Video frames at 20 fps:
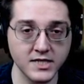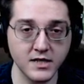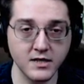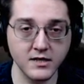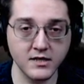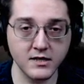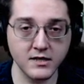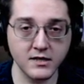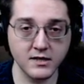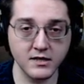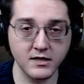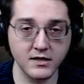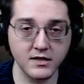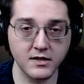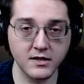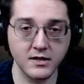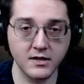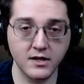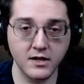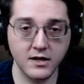uh,
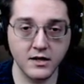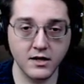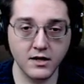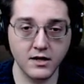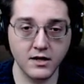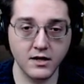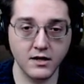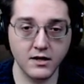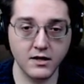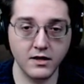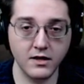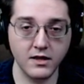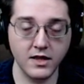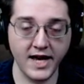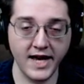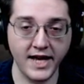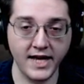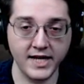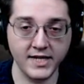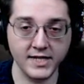
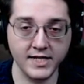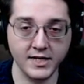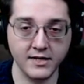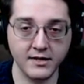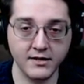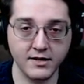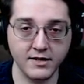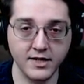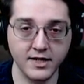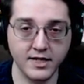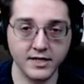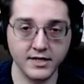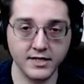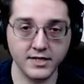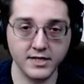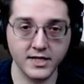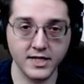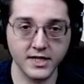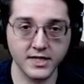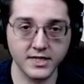that, as
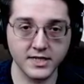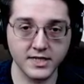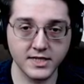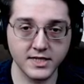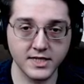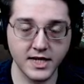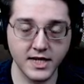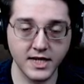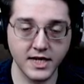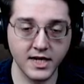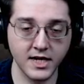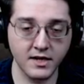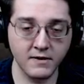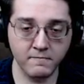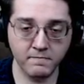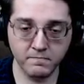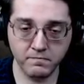they say.